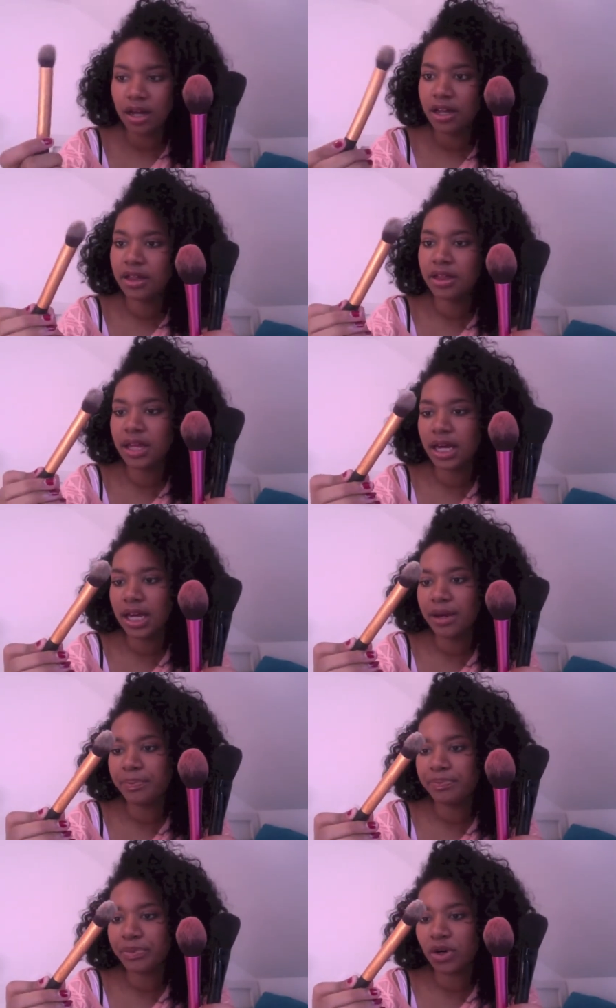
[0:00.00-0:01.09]
The
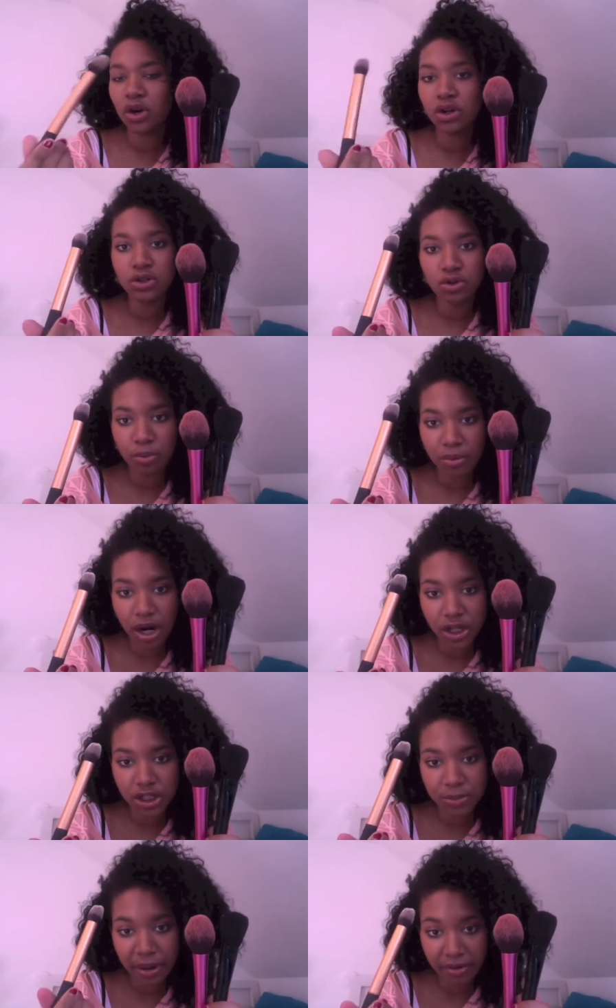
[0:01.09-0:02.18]
contour
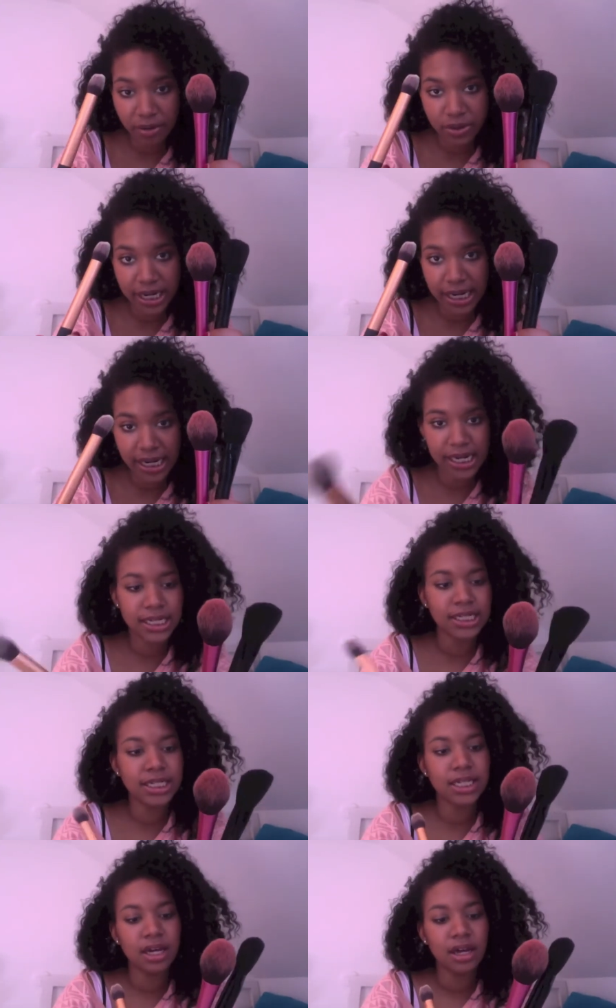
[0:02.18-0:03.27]
brush by Real
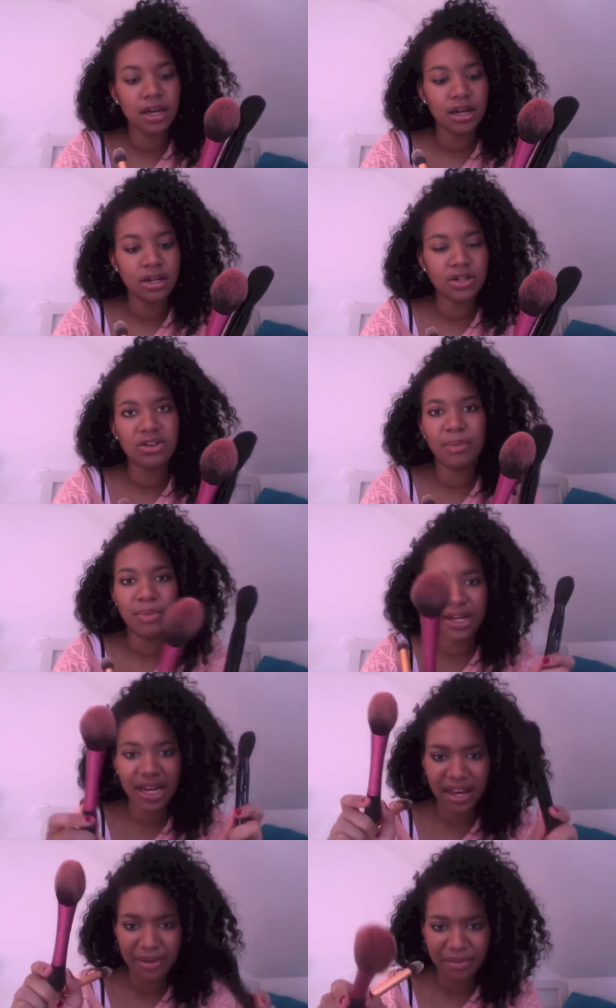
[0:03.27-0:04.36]
Techniques, sorry I'm
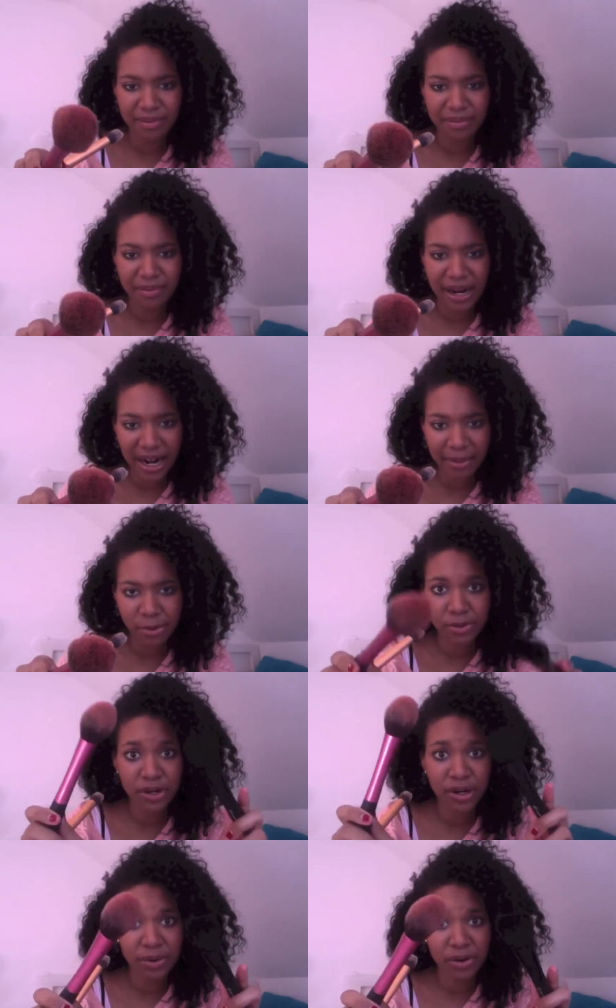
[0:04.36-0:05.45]
looking at my laptop
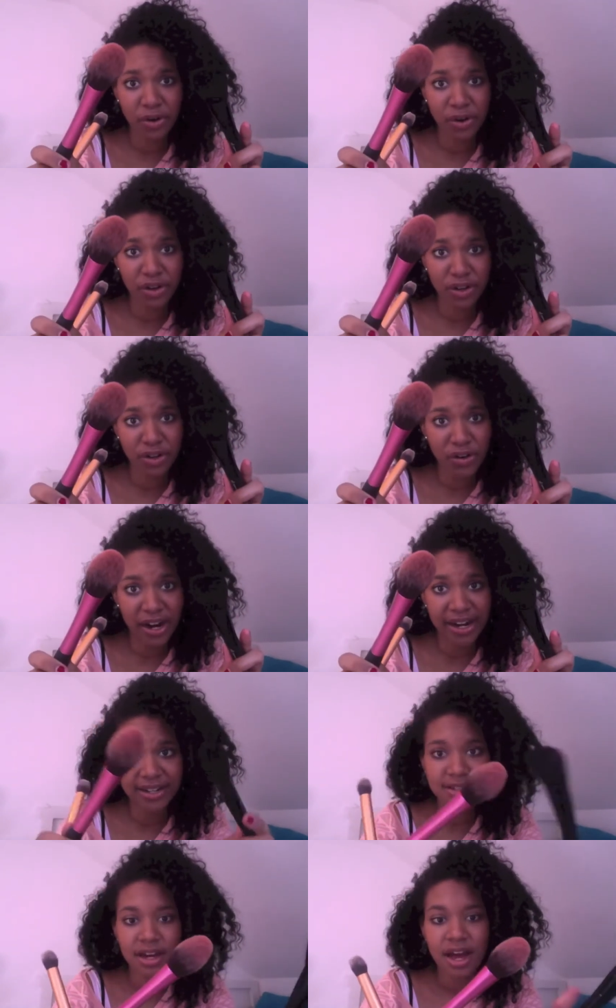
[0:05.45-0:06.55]
screen and not you
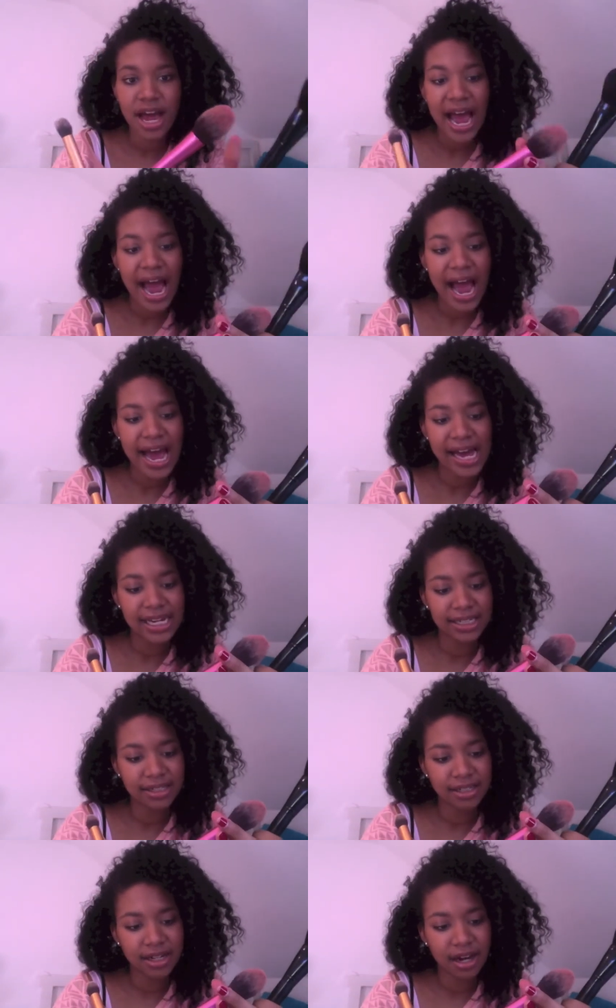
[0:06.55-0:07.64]
guys,
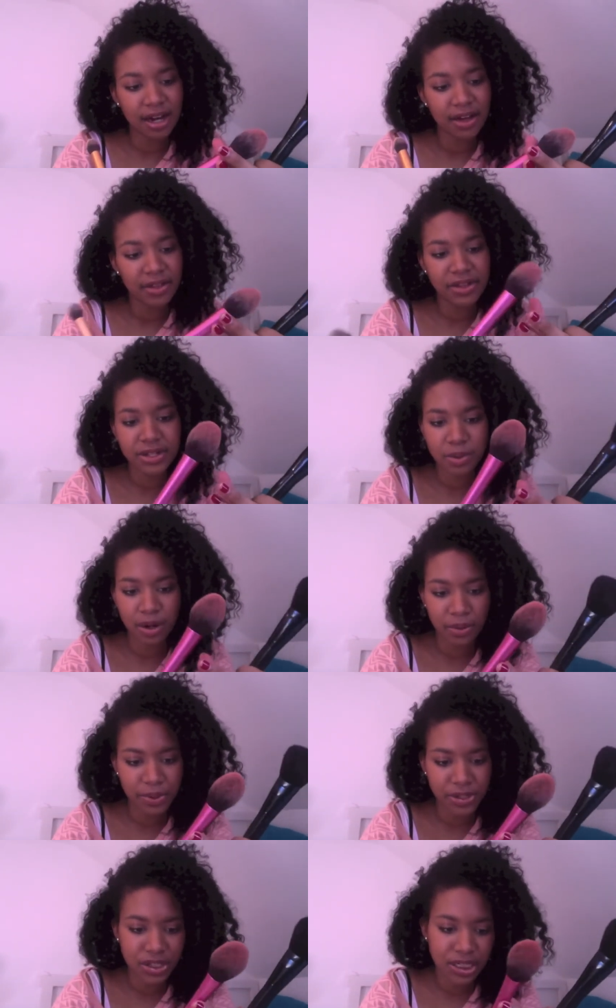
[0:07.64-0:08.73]
and this one, which